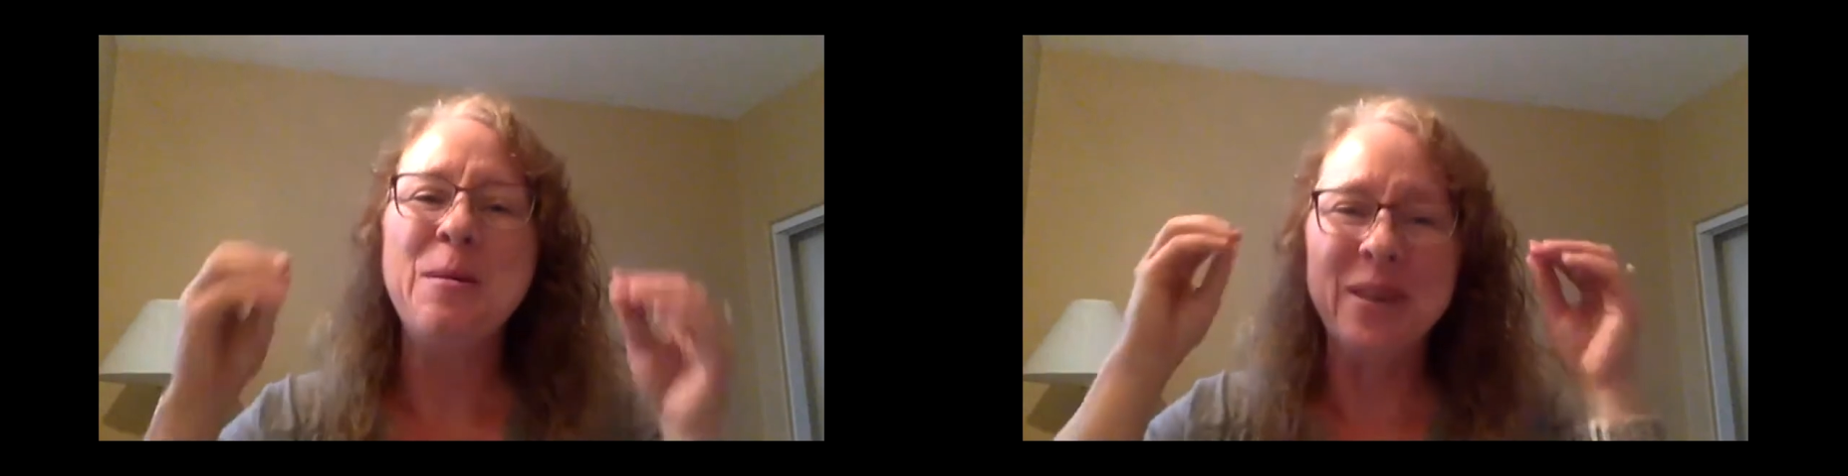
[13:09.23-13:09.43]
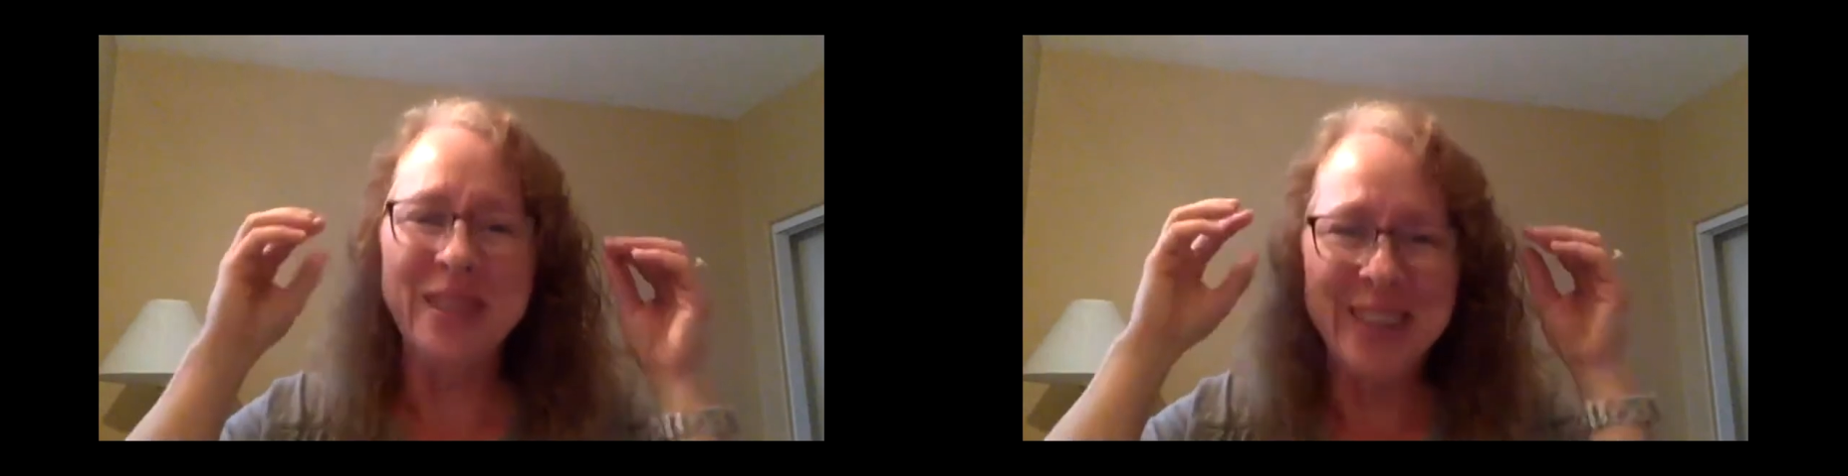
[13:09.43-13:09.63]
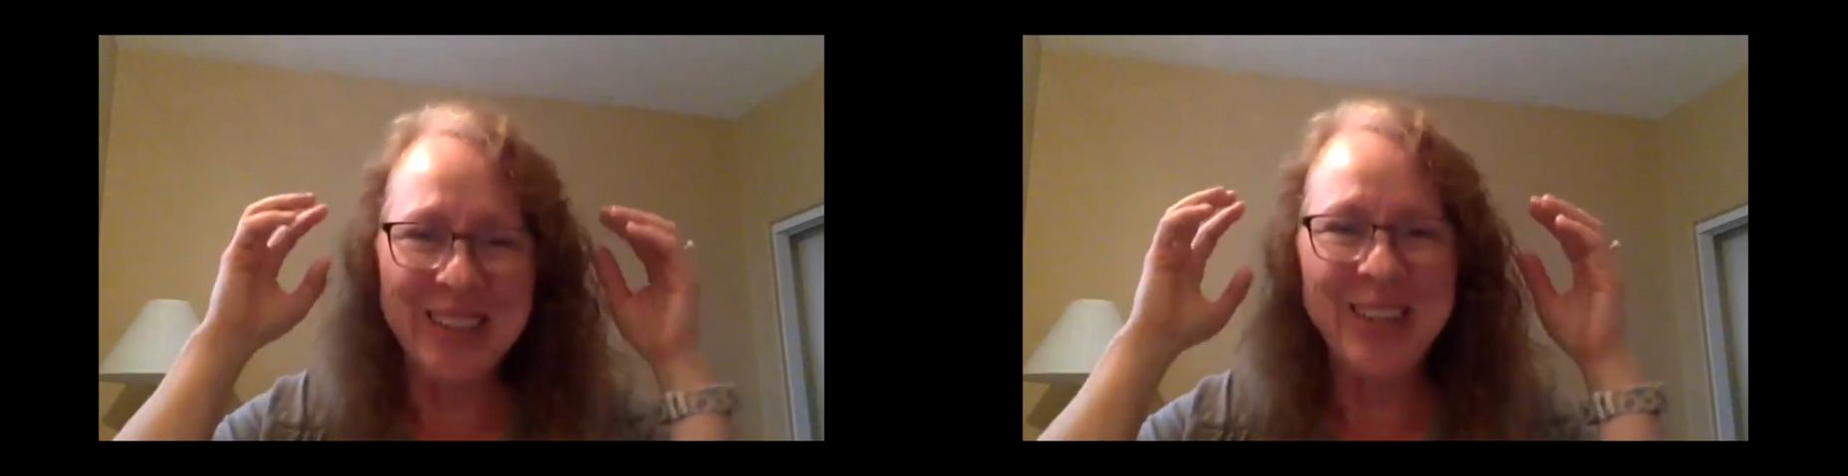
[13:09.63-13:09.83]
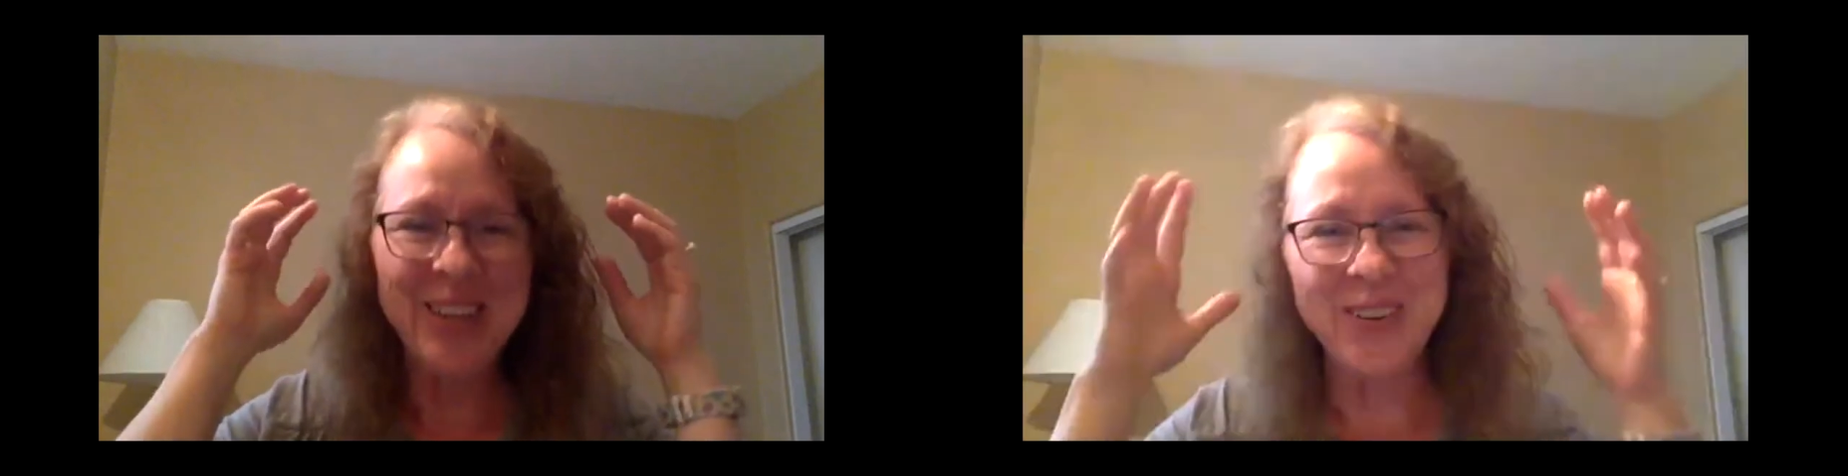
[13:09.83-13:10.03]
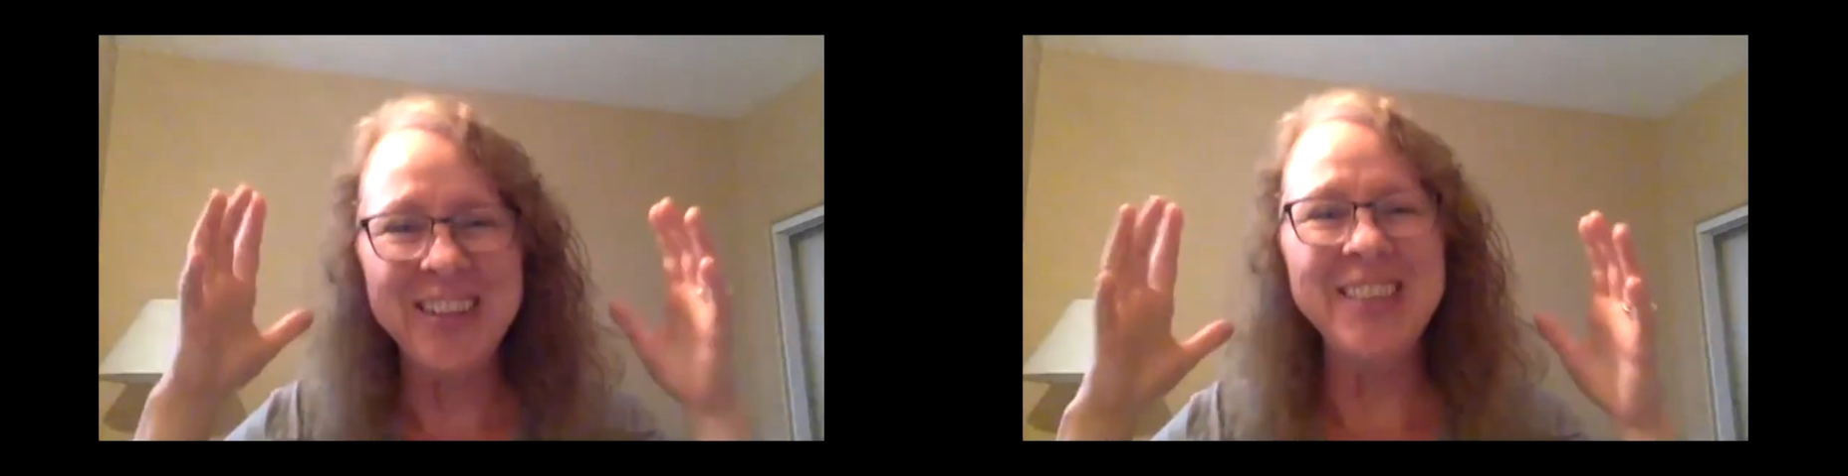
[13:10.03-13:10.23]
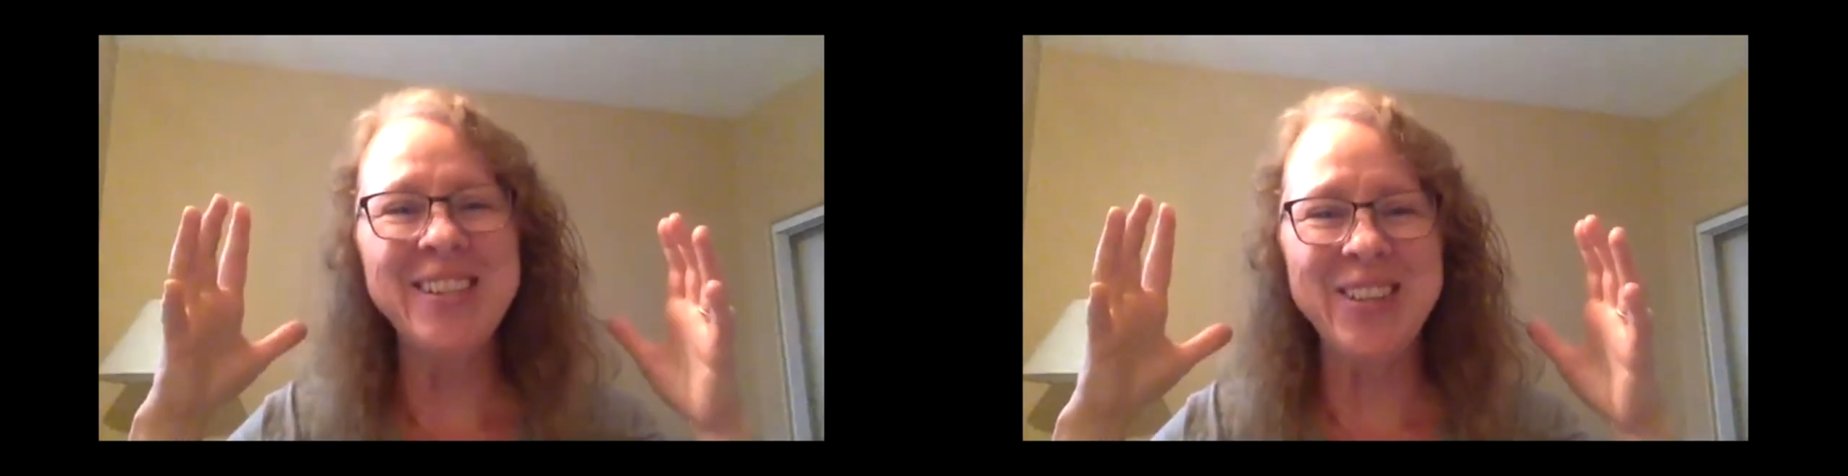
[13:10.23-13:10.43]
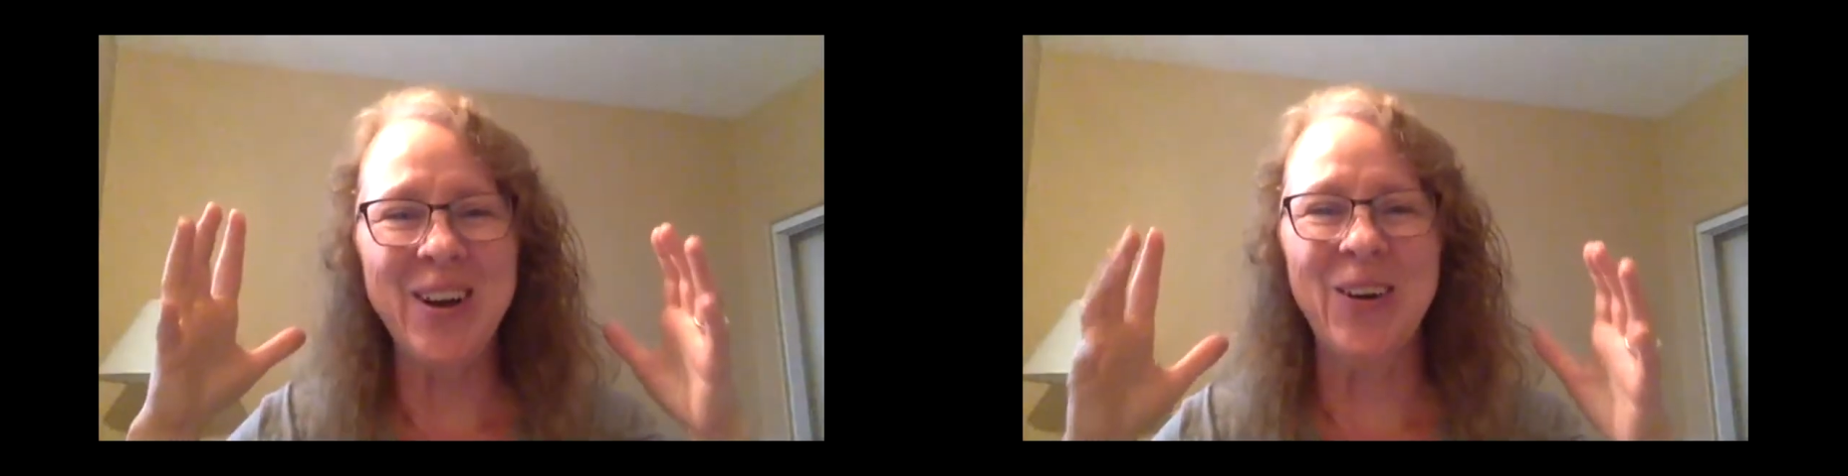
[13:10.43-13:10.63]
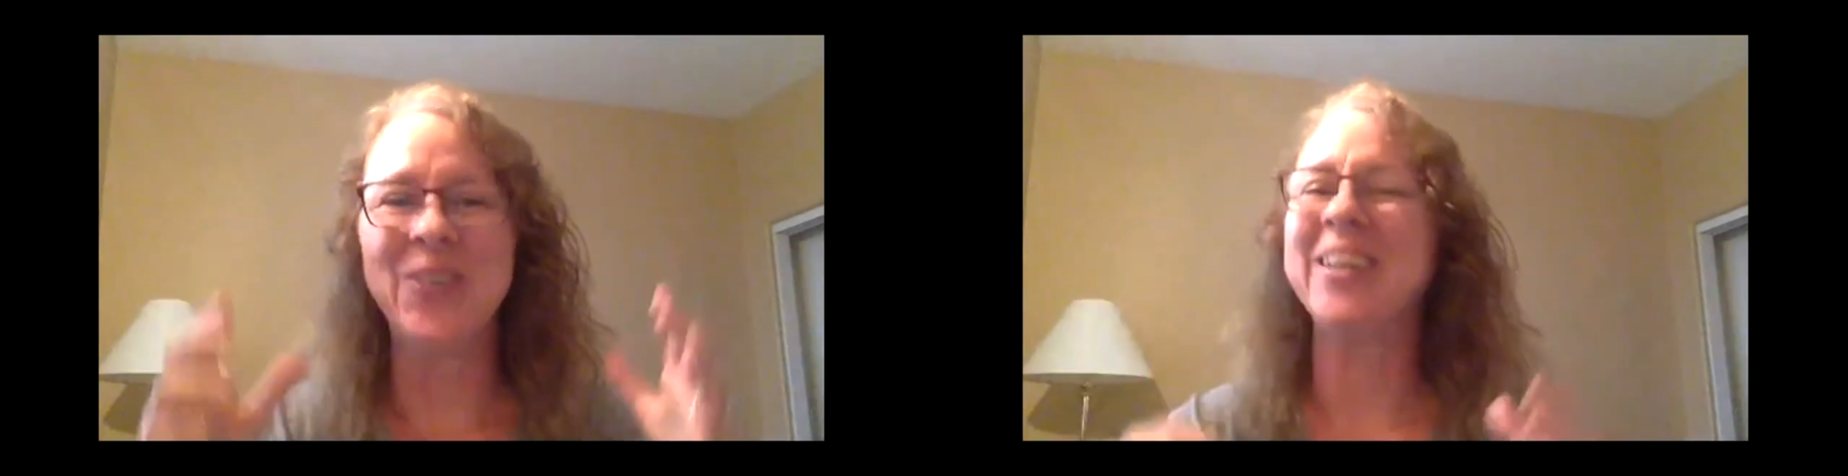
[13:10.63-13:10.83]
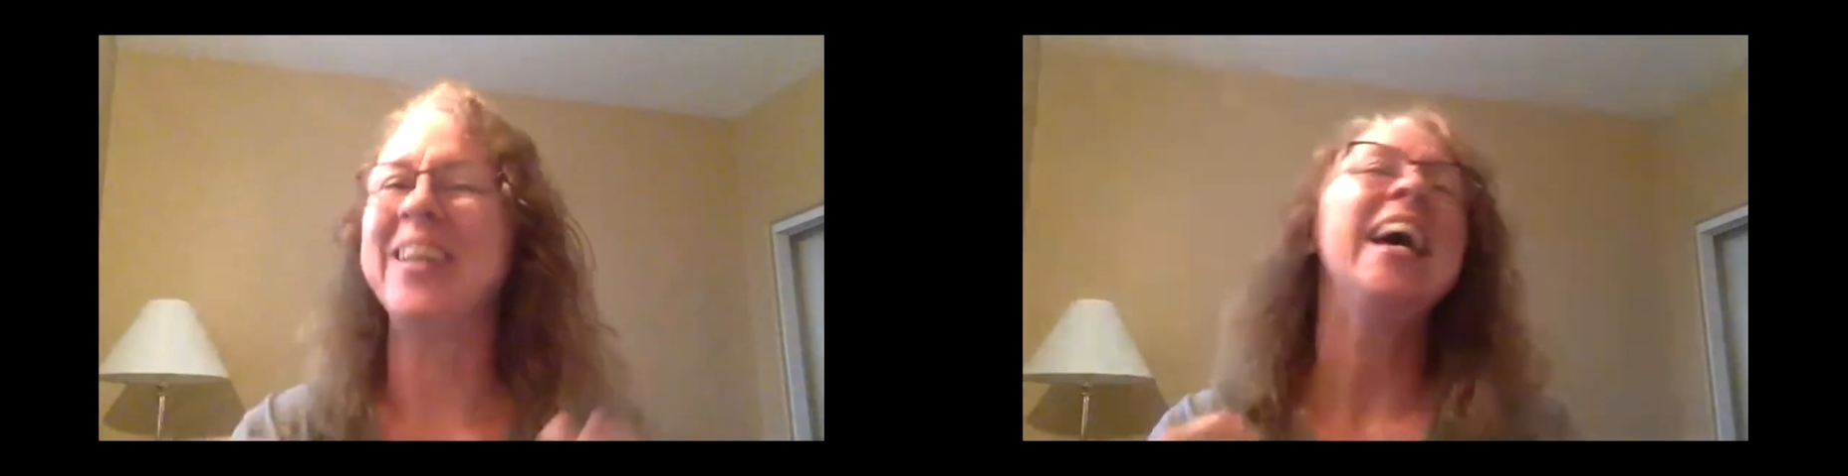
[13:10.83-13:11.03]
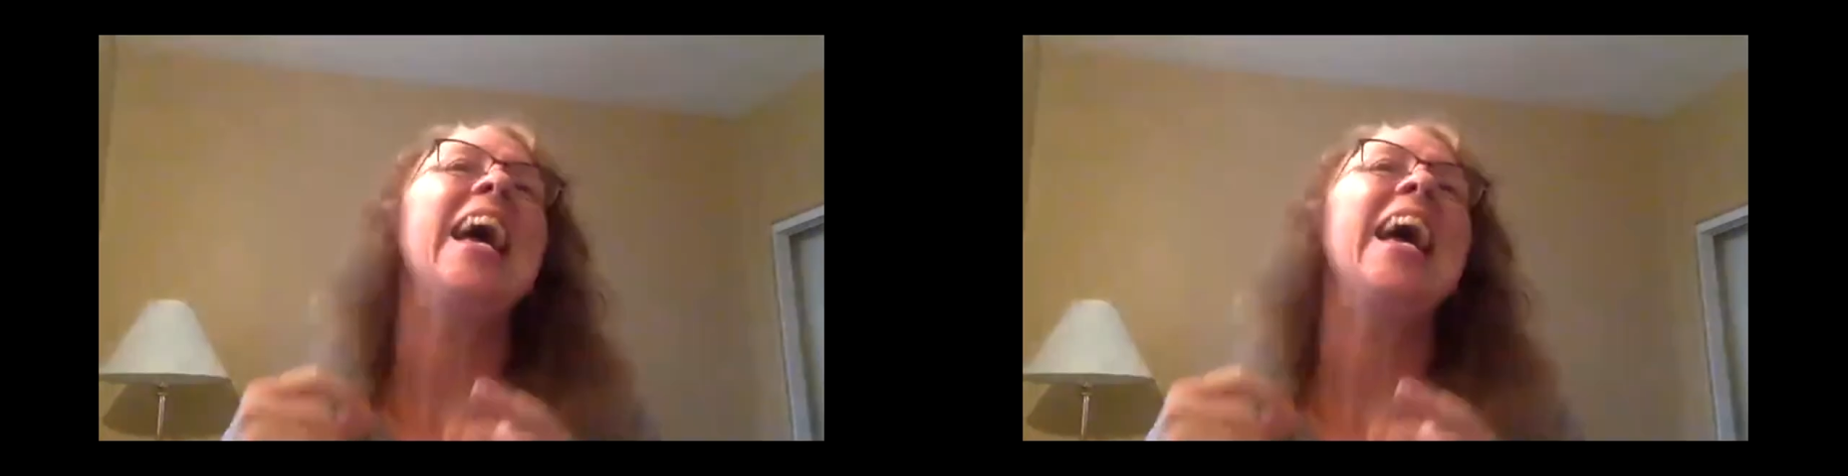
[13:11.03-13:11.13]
But you're in the zone,